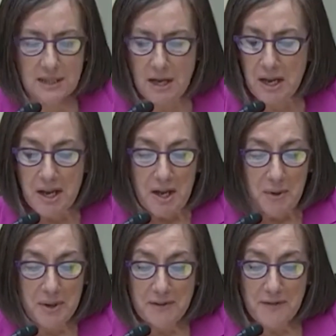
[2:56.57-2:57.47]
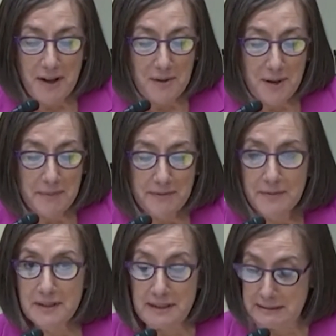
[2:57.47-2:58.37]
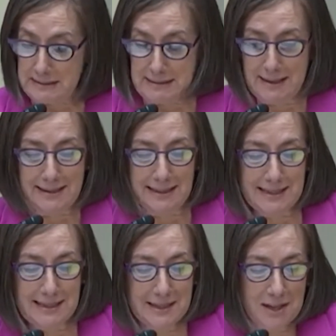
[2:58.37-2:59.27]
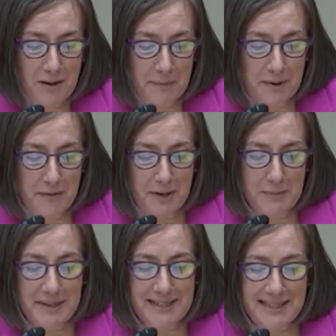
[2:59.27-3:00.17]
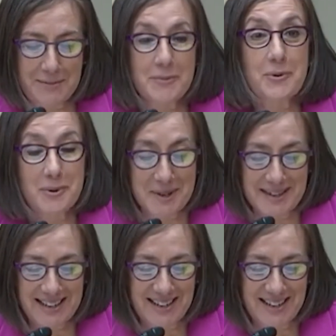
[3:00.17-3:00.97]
a quick follow-up. I feel like this is a softball for you, but is there more that